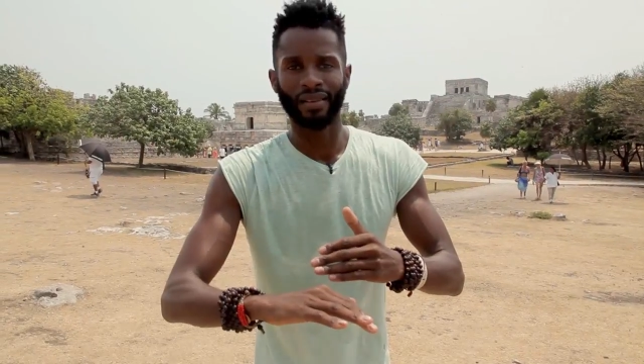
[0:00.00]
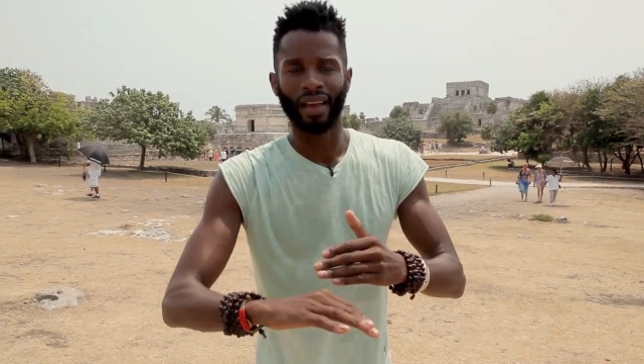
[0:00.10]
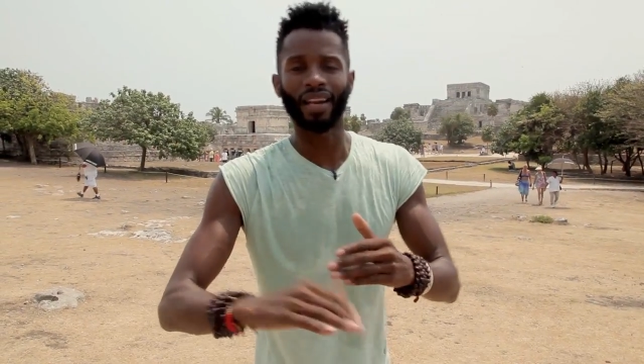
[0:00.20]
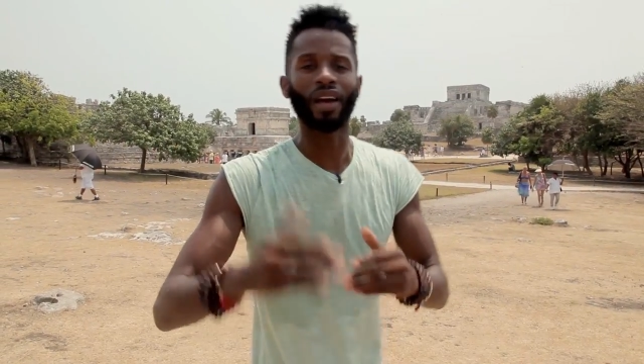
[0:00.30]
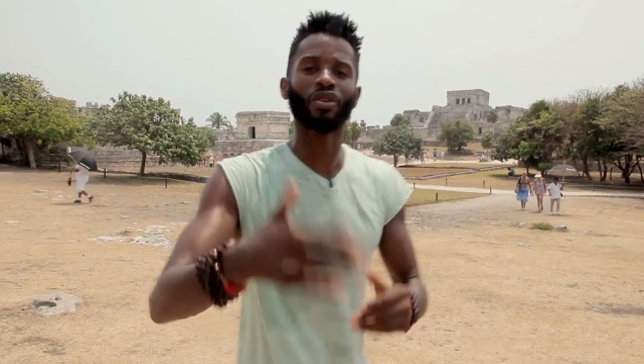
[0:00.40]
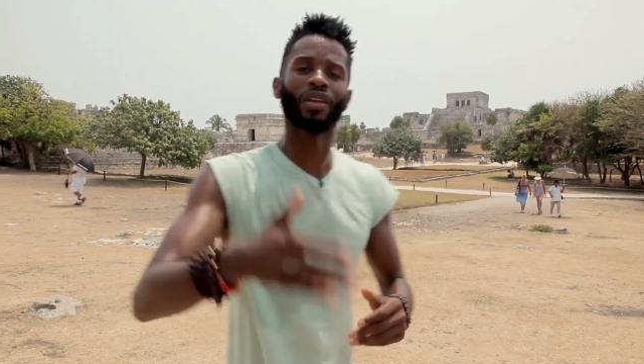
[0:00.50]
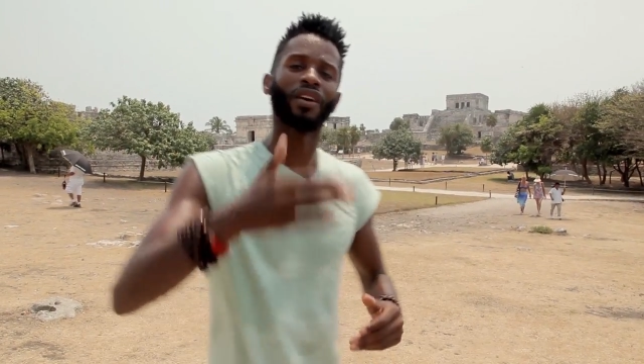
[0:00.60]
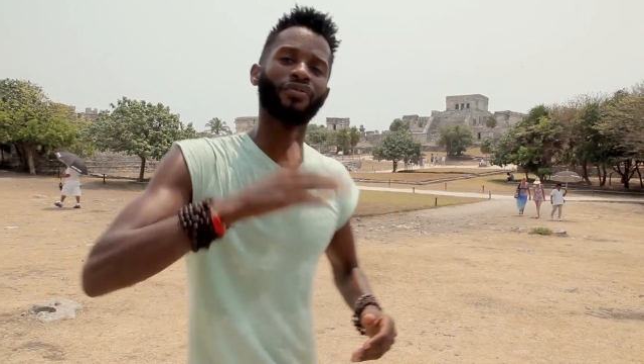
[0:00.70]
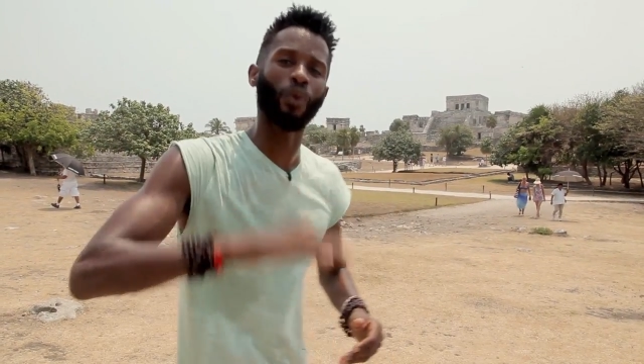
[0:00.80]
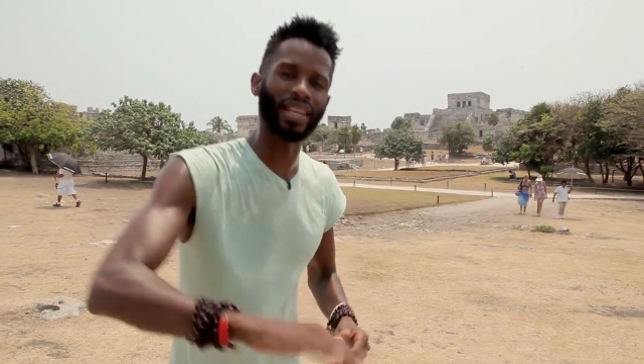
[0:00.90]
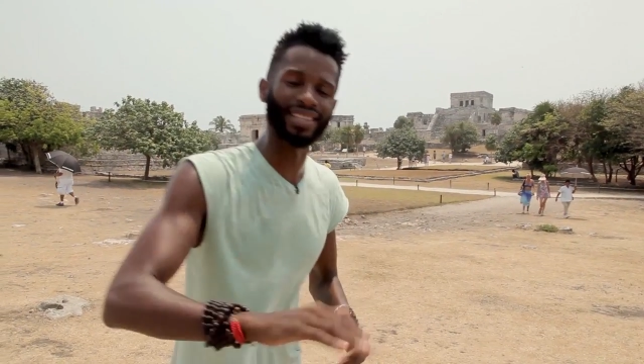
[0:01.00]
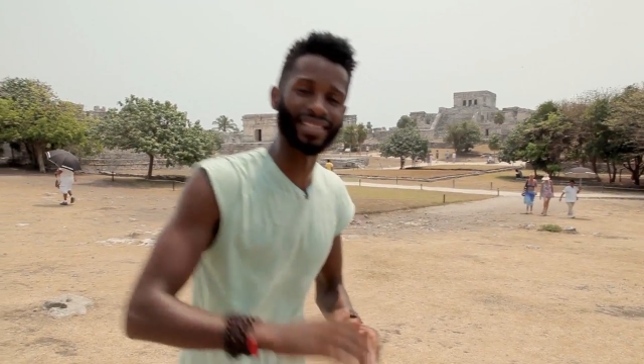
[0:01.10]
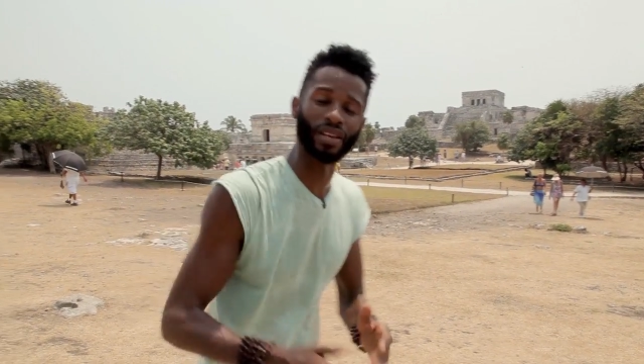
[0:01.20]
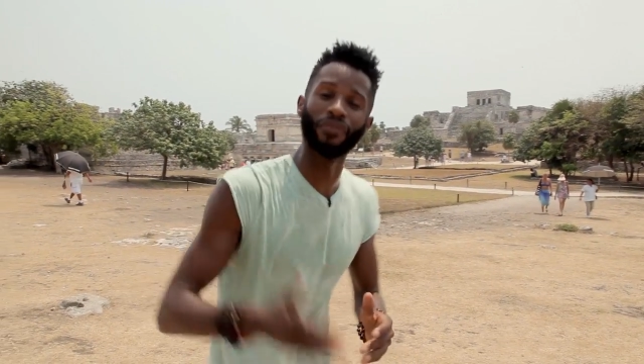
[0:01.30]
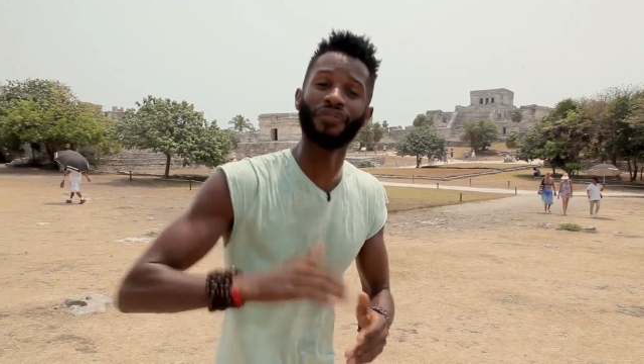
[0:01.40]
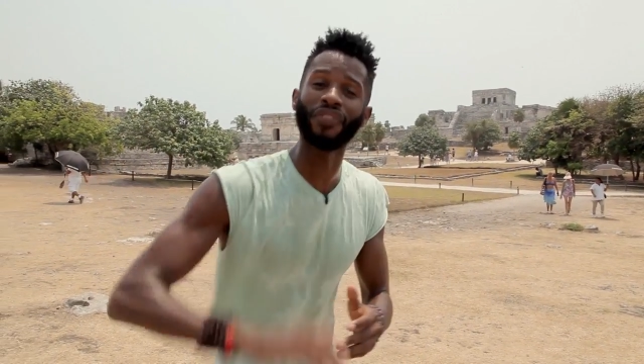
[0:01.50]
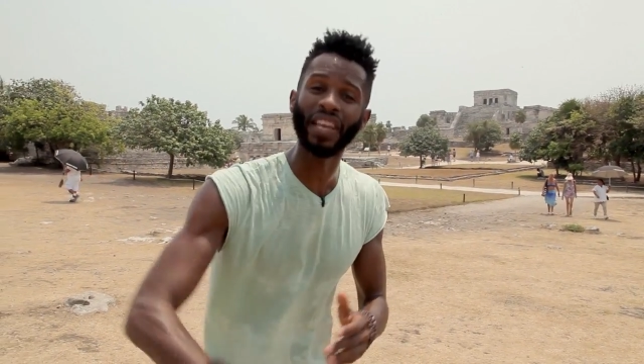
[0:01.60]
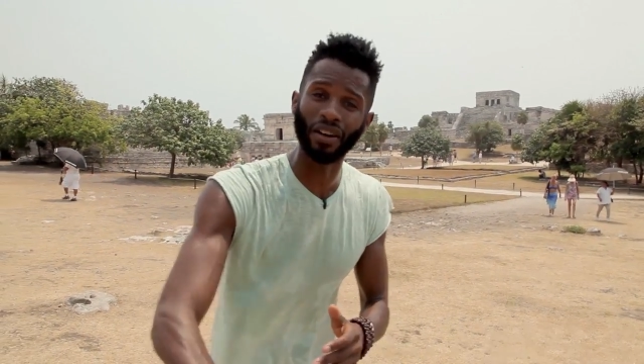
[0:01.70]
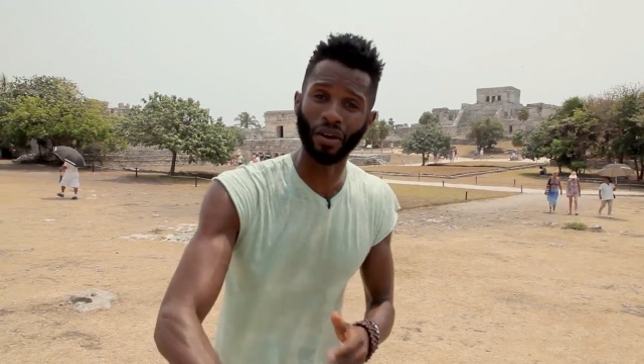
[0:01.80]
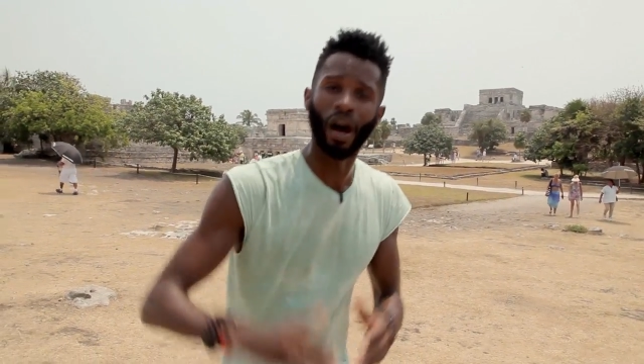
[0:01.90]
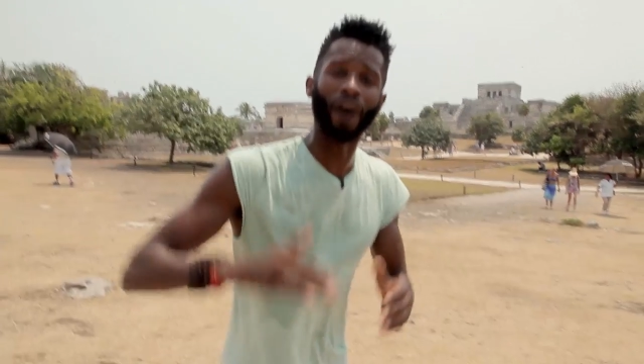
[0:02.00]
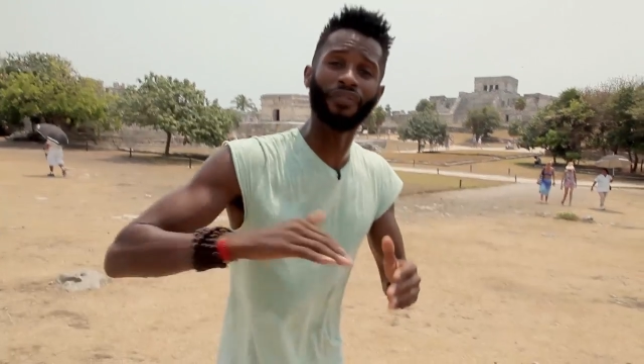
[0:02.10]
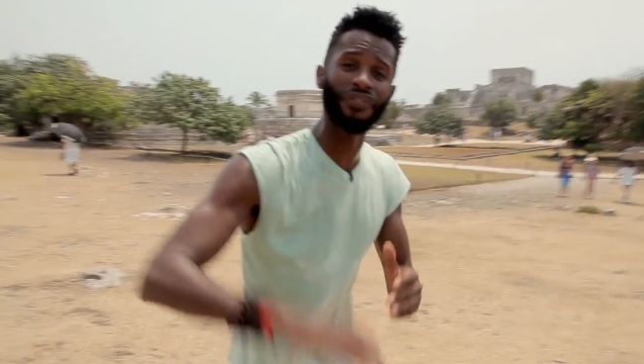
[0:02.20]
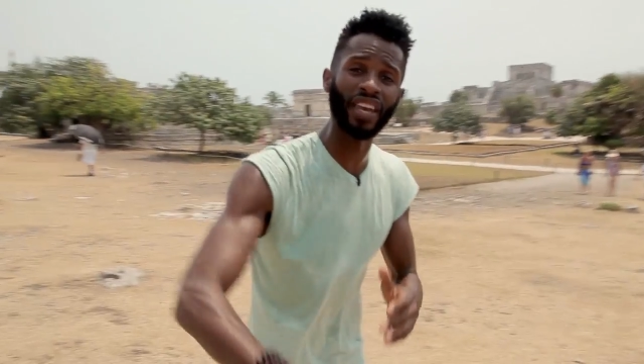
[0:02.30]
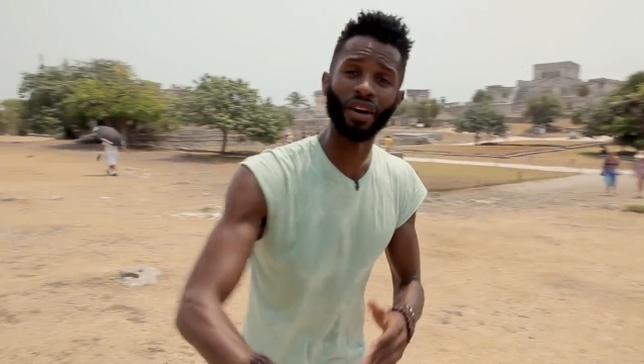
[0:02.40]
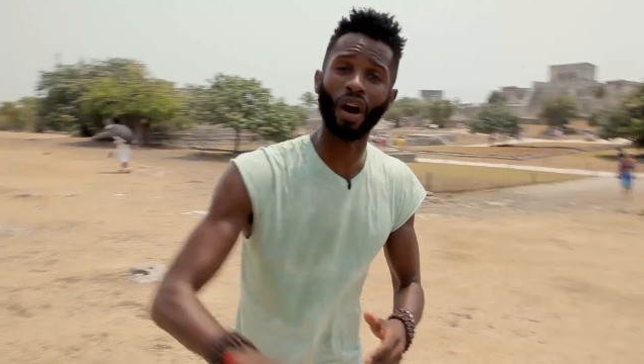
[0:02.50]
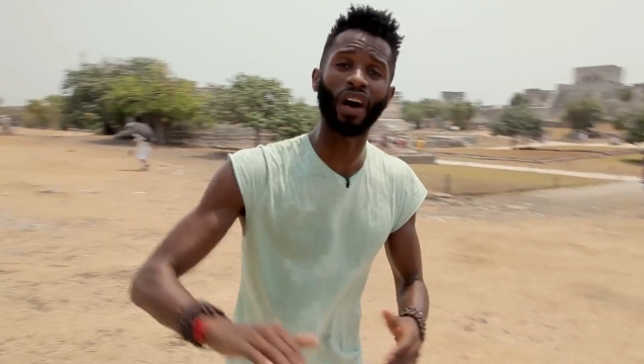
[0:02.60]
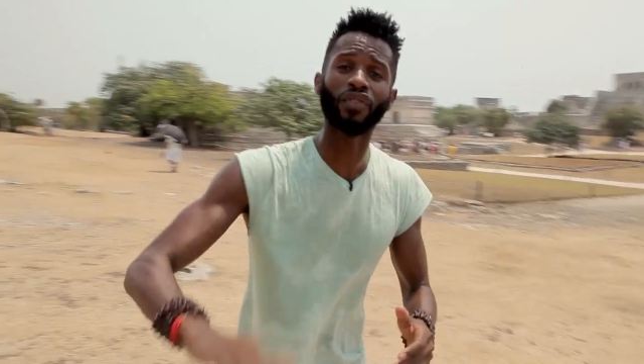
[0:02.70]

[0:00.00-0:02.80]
And under the avoidance is a fear, a fear of